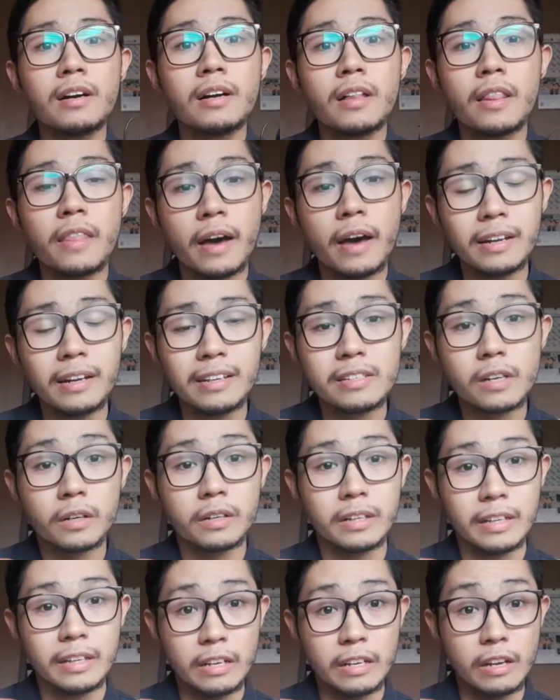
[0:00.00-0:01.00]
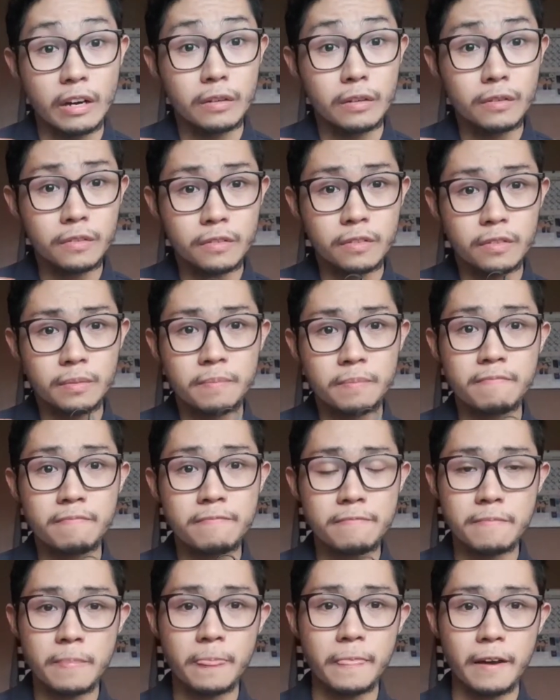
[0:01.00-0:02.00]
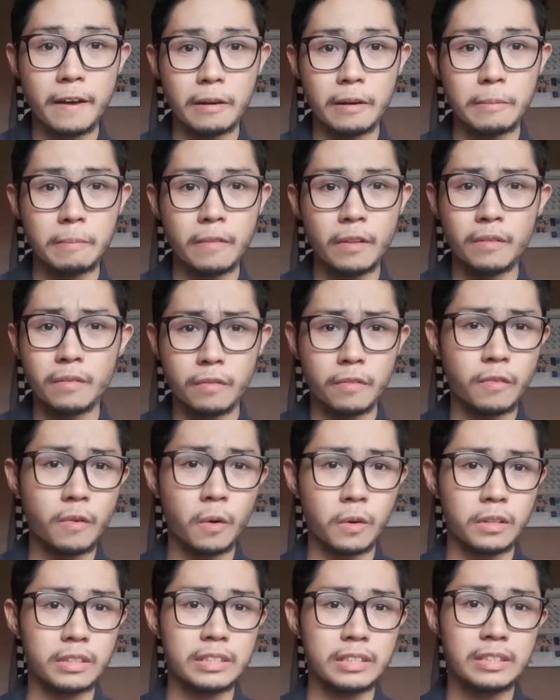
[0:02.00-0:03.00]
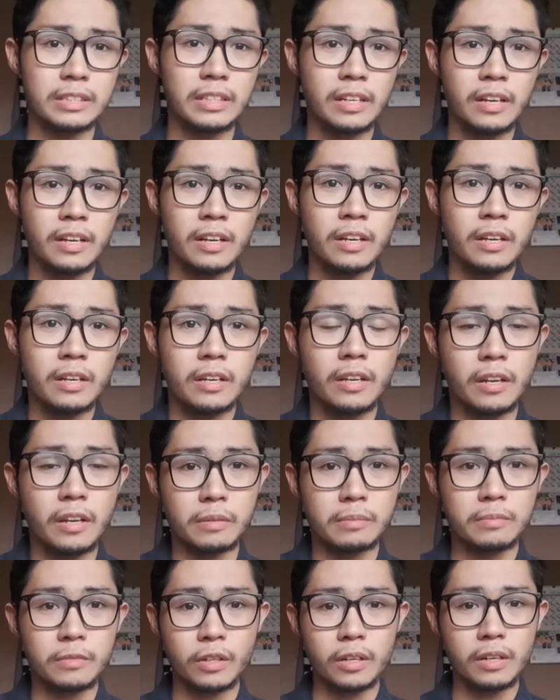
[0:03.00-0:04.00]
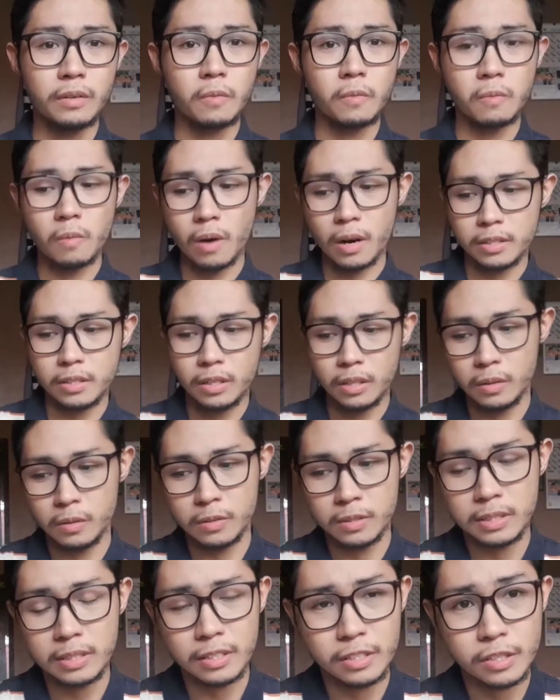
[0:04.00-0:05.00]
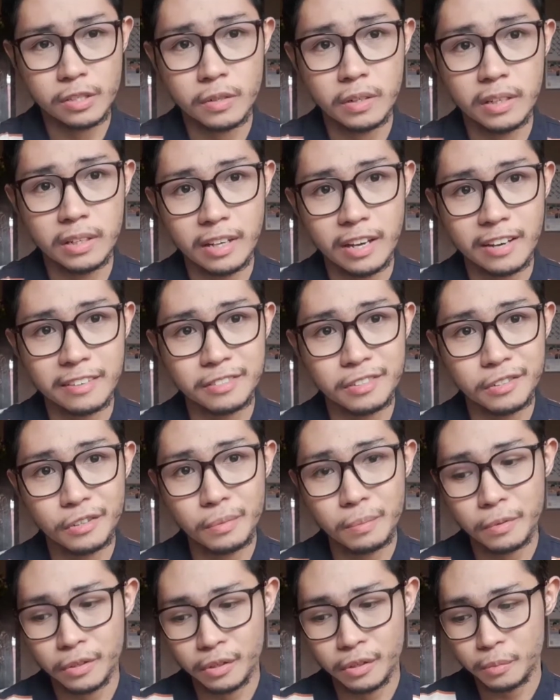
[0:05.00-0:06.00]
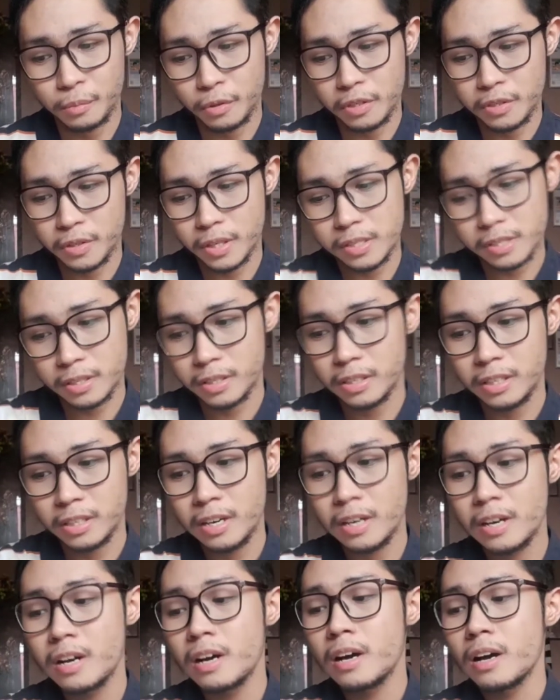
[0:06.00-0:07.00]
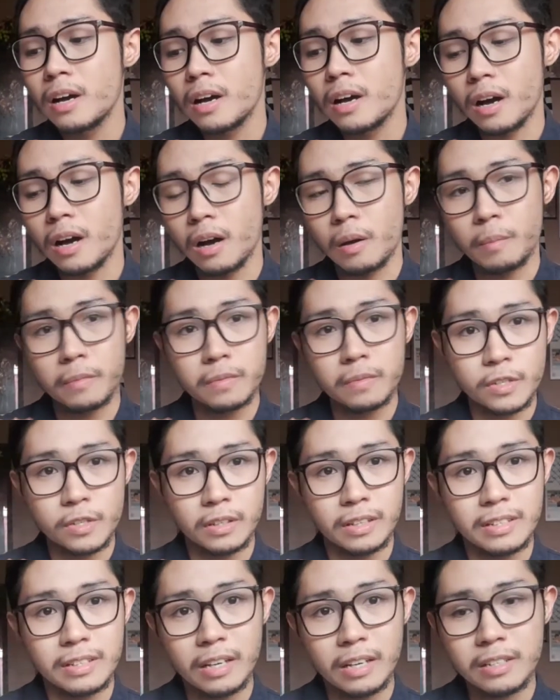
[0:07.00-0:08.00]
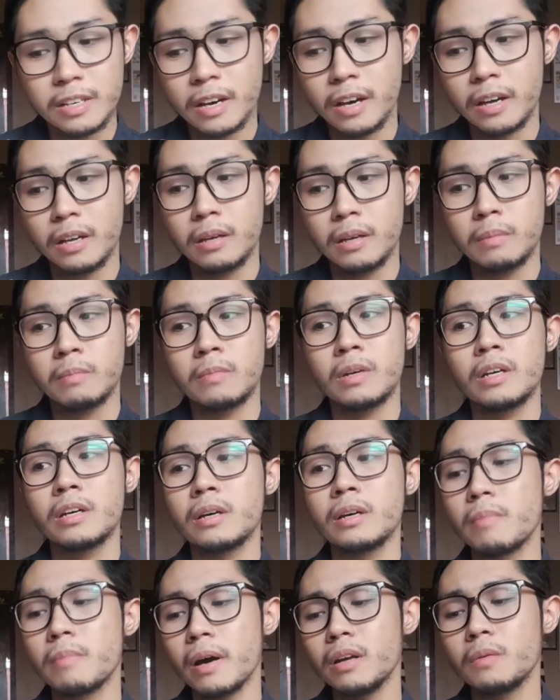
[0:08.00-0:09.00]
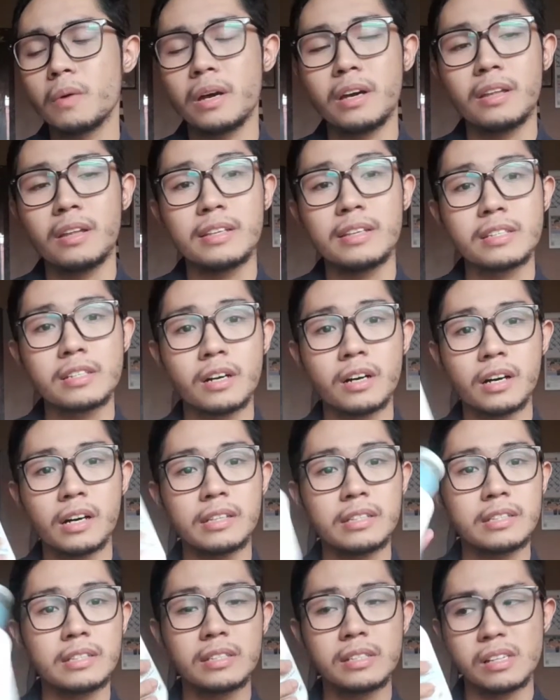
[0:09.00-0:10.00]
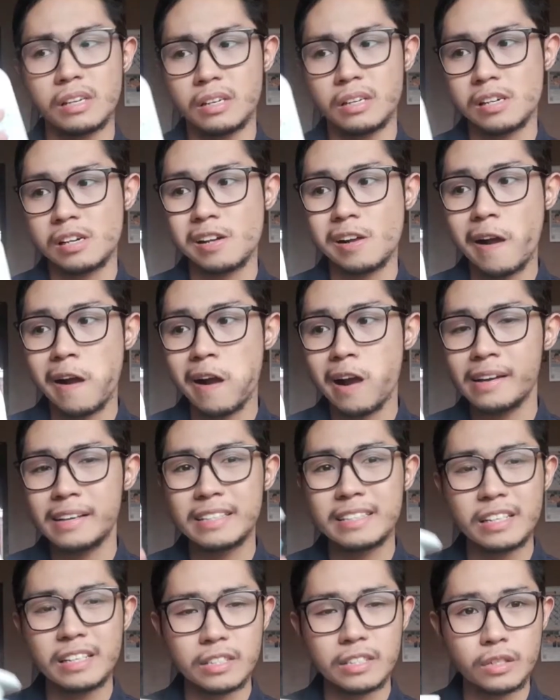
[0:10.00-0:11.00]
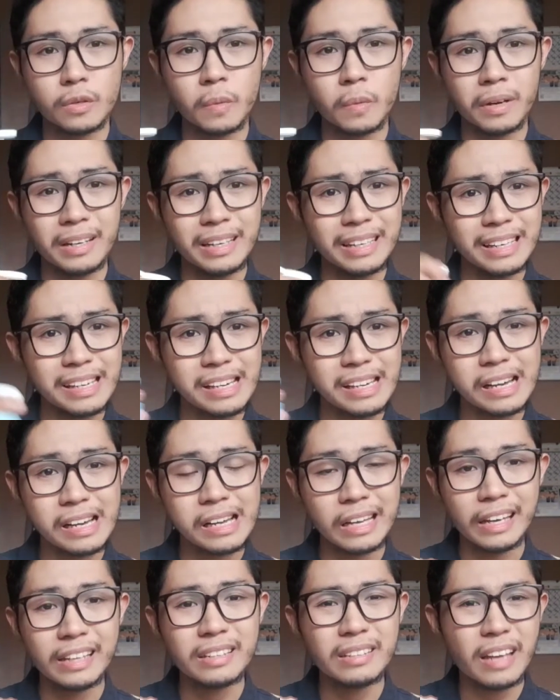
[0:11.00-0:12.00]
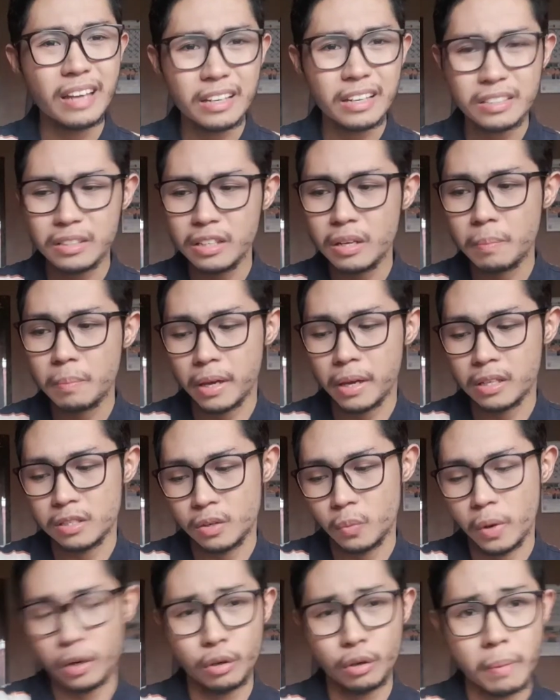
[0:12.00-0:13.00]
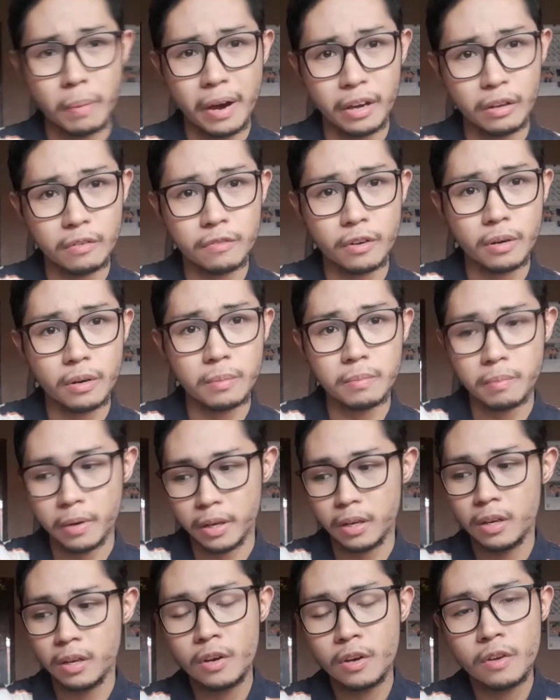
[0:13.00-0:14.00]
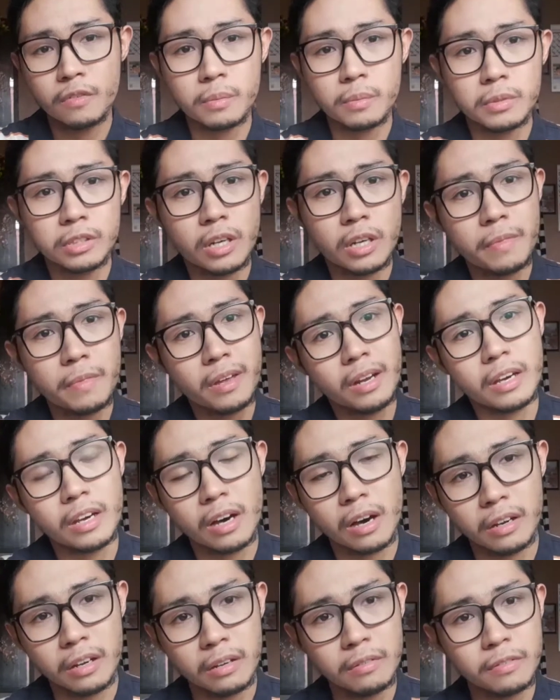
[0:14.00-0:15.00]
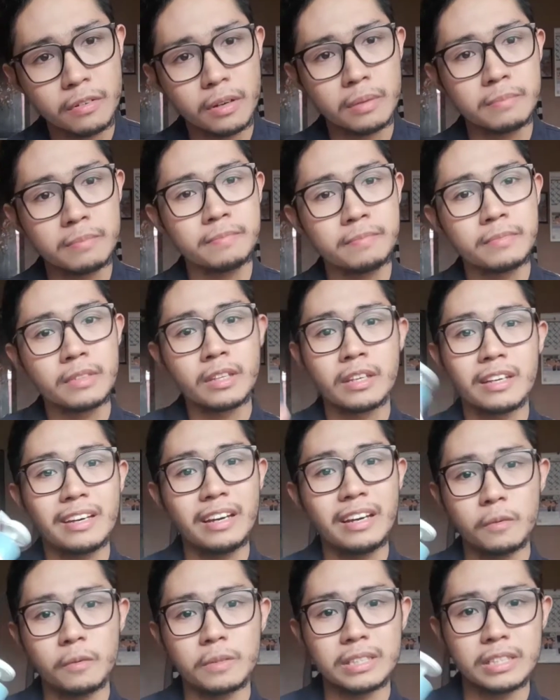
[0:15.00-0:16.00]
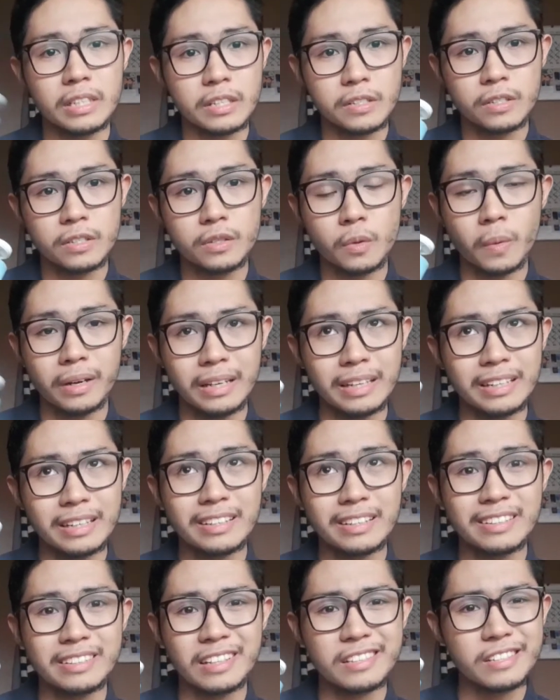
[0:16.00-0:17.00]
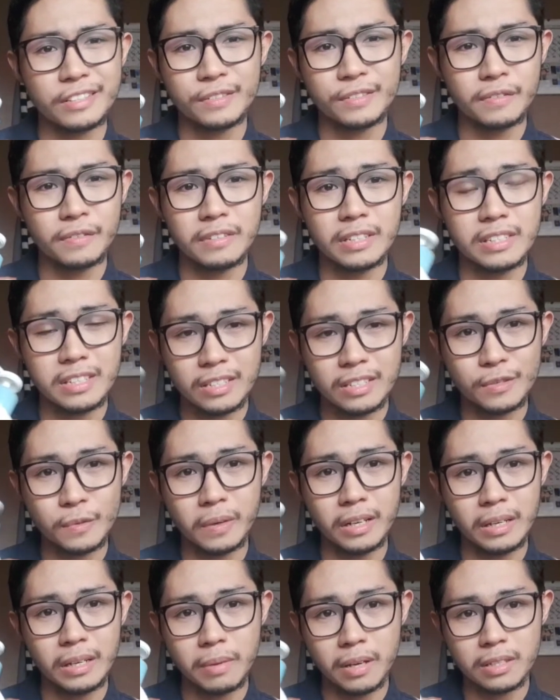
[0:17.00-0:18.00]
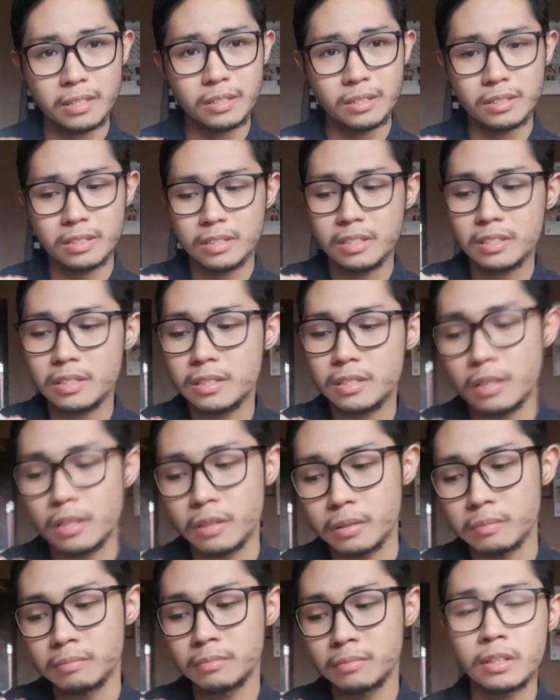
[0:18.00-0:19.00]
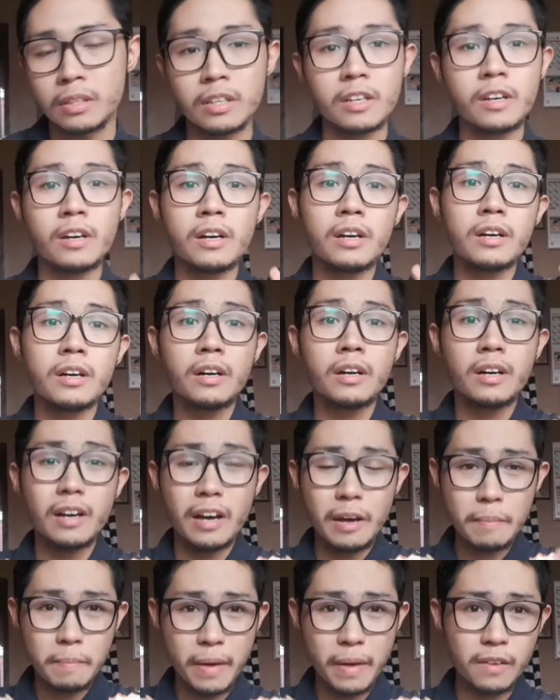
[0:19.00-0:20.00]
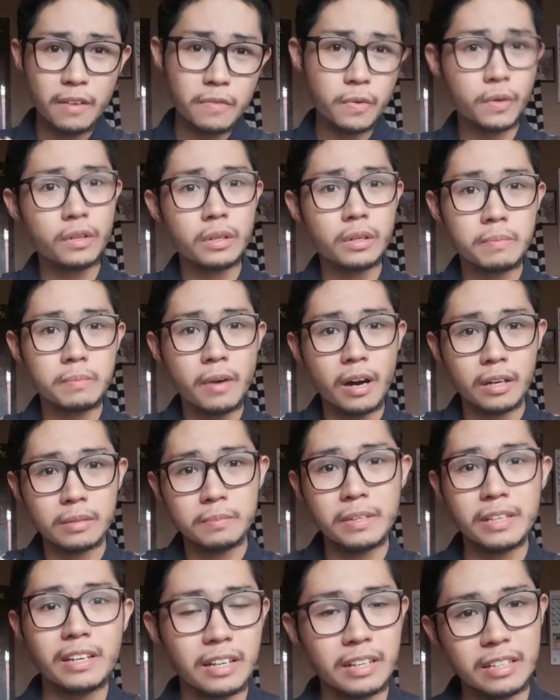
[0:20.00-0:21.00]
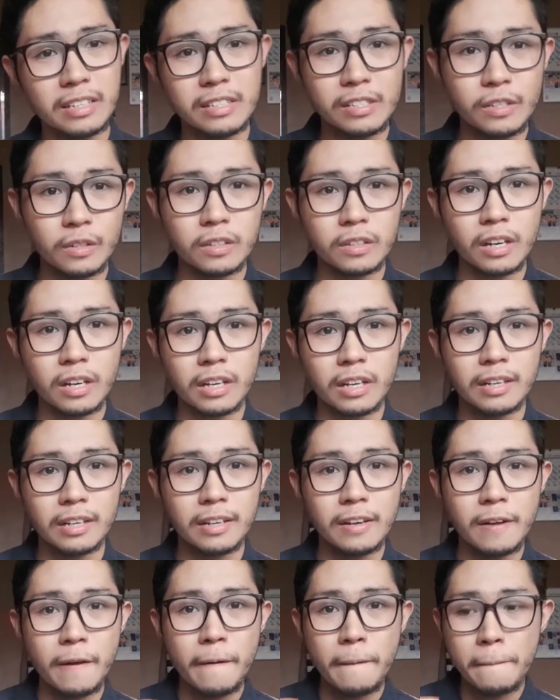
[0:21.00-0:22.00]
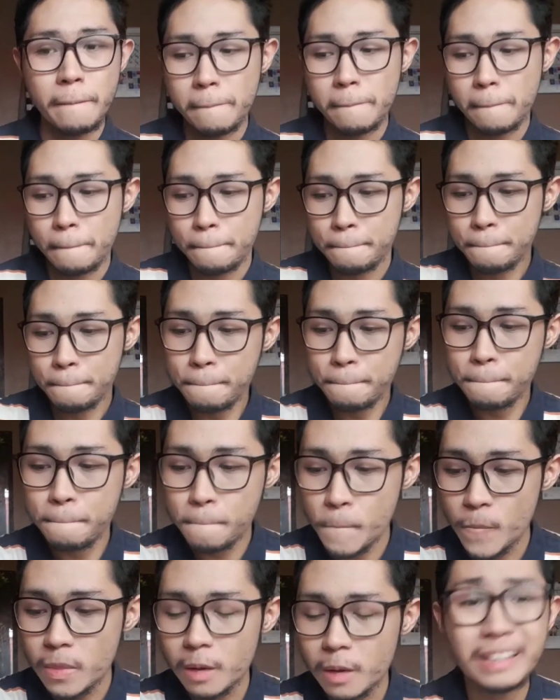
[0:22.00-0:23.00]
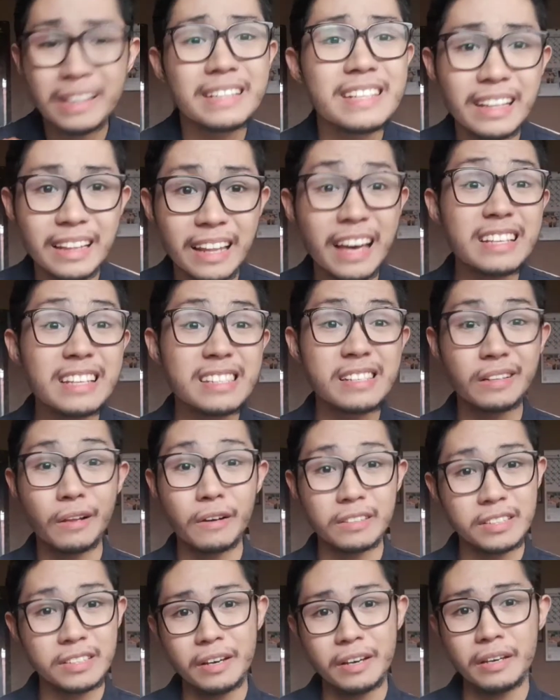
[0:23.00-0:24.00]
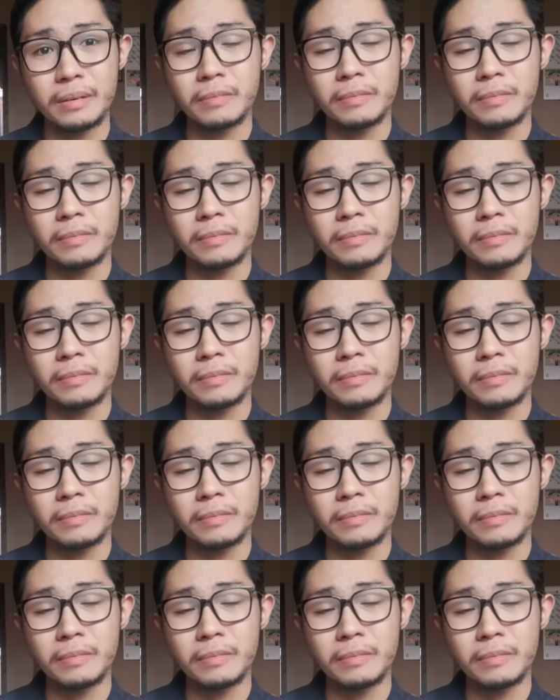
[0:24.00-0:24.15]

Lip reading: That is already enough, and of course, you know, you're going to want to use sunscreen after you put your moisturizer. During the daytime. By the way, this costs like $6.20. It actually depends on where you buy it from, but from the shop that I got it from, it was $6.20, not $6.50, $6.20 pesos. So a bang for your buck because it lasts a long time.